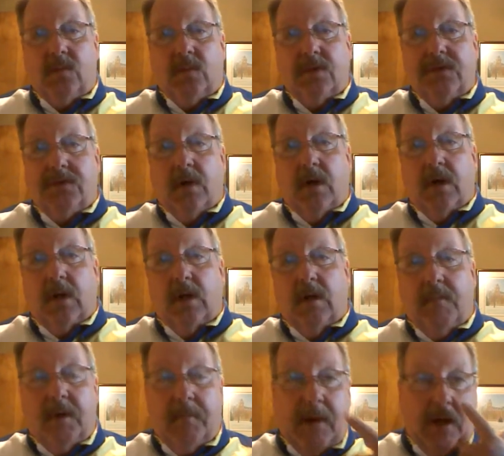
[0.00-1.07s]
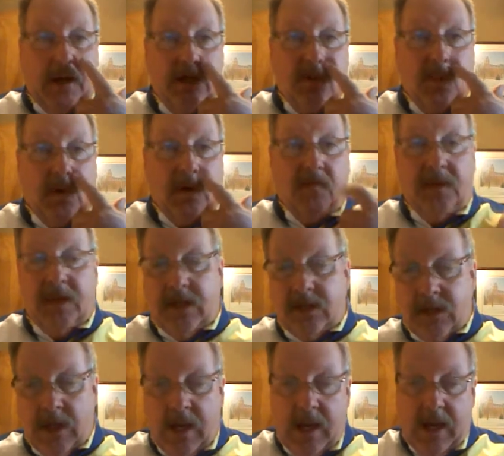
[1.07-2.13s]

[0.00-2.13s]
We're going to talk a little bit about each one of these